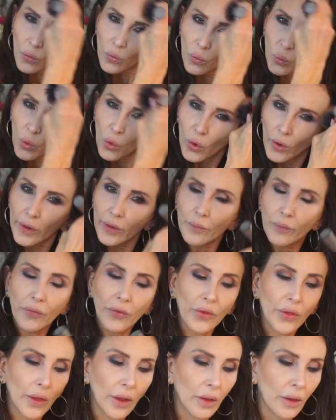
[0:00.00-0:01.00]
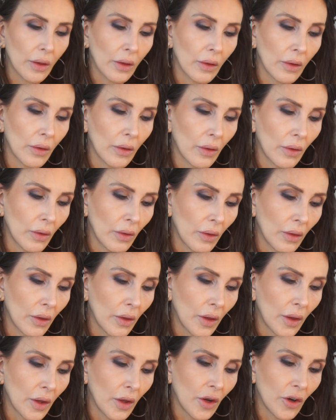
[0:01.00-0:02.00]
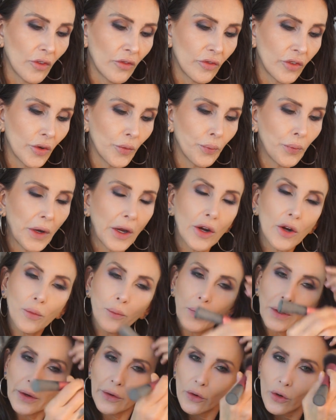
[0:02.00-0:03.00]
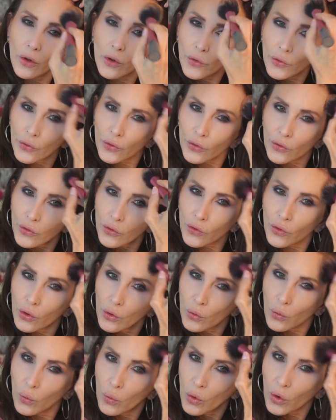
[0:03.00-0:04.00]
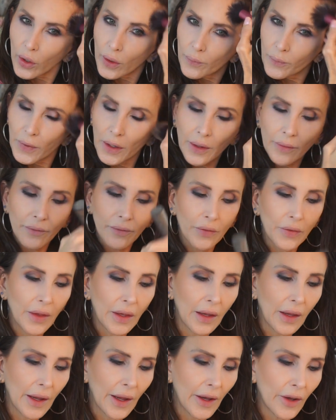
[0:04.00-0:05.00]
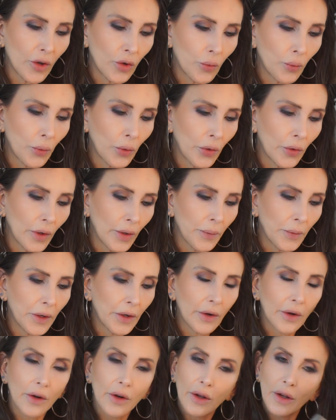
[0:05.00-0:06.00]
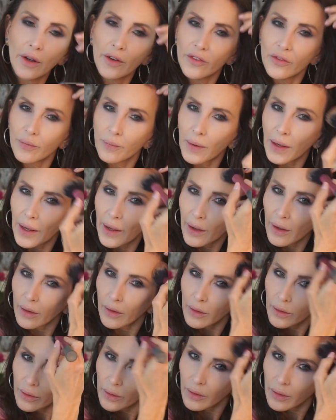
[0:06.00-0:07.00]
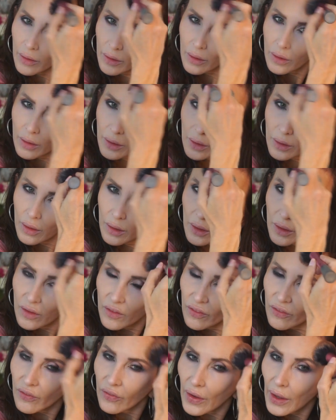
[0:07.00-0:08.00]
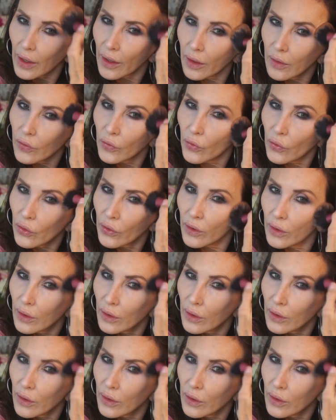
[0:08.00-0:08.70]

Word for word: warmth from Bare Minerals to warm up the outer perimeter of my face.